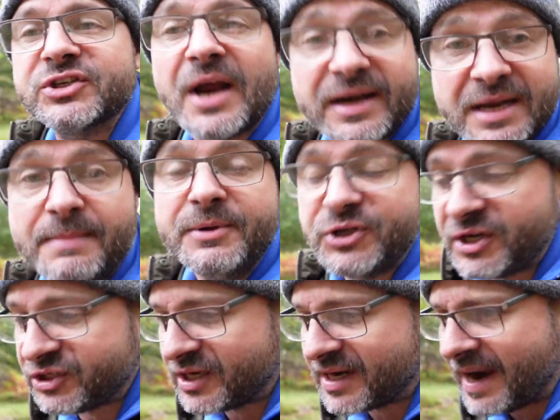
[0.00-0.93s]
stacked
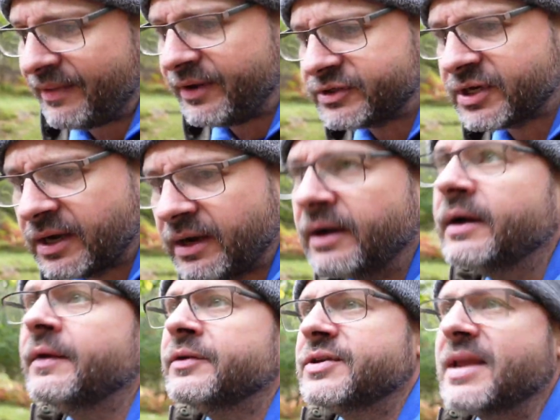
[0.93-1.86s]
images together
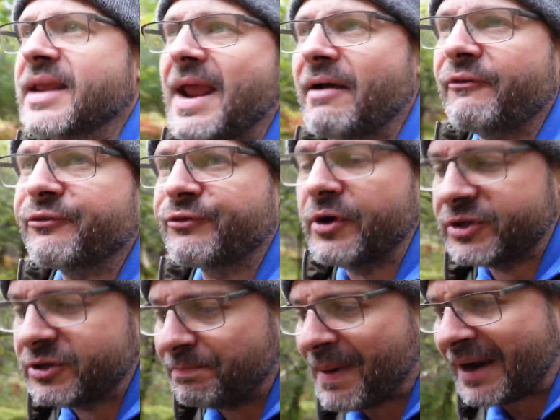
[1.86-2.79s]
to get
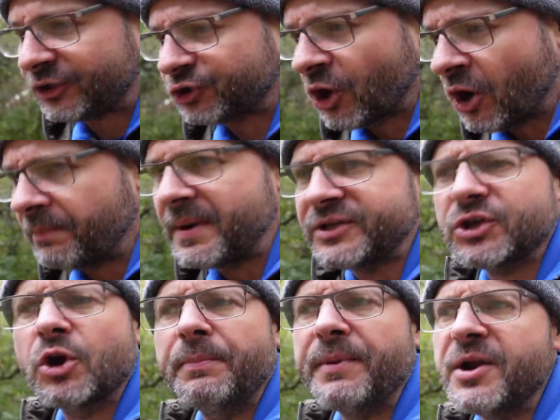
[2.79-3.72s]
front to back sharpness. It
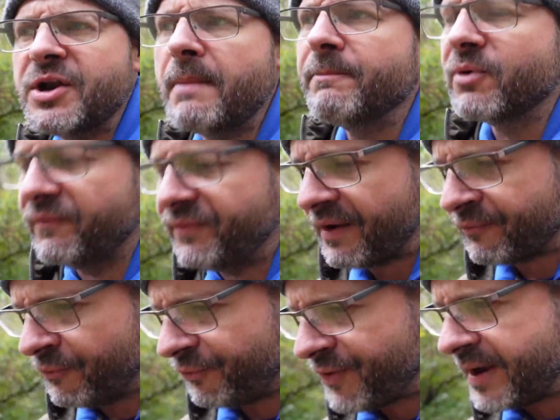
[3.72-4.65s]
could be a number of
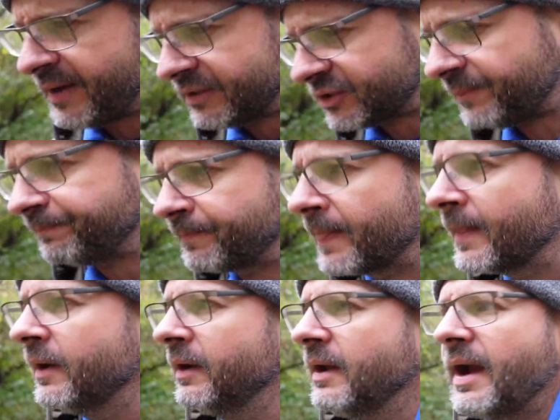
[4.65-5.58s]
different things.
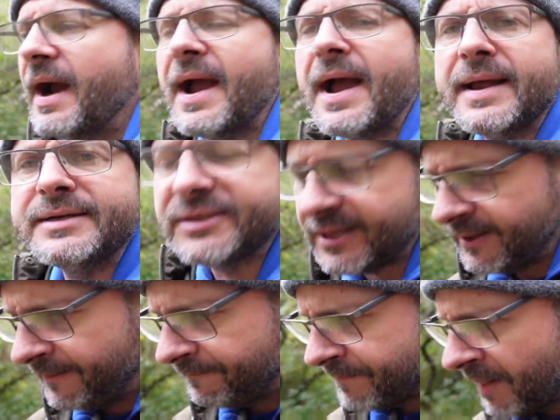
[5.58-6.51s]
And
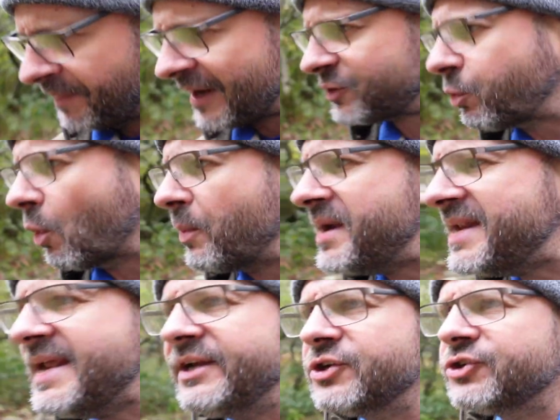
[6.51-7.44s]
that's what we
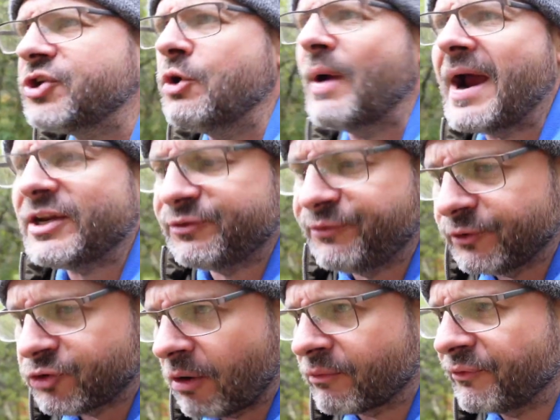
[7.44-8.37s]
need to do as
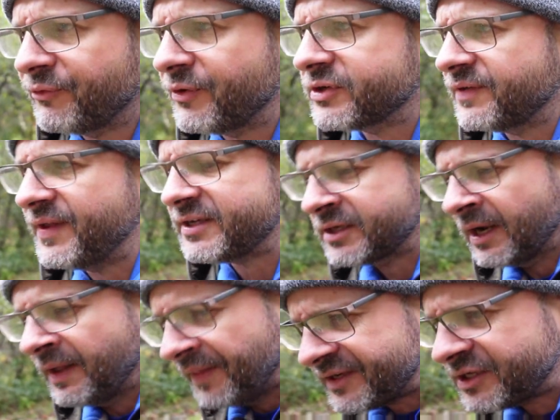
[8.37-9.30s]
photographers. And
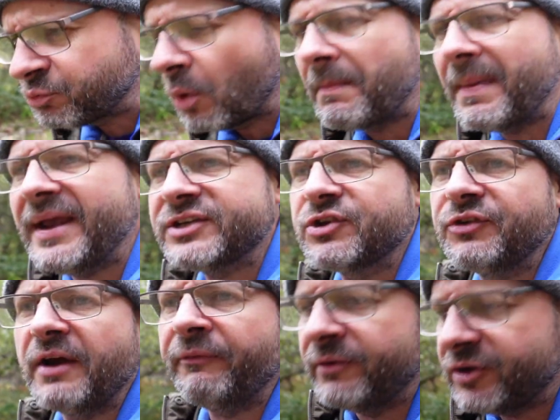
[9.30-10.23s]
this is what makes the
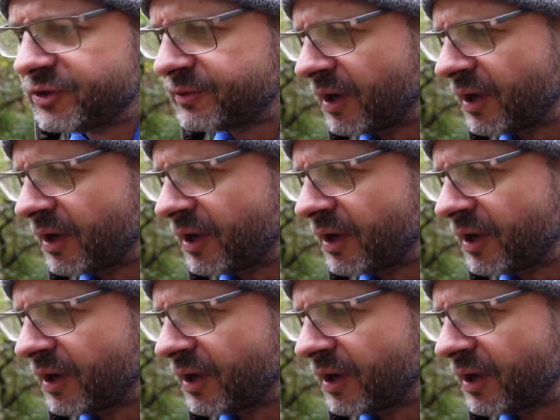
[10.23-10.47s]
difference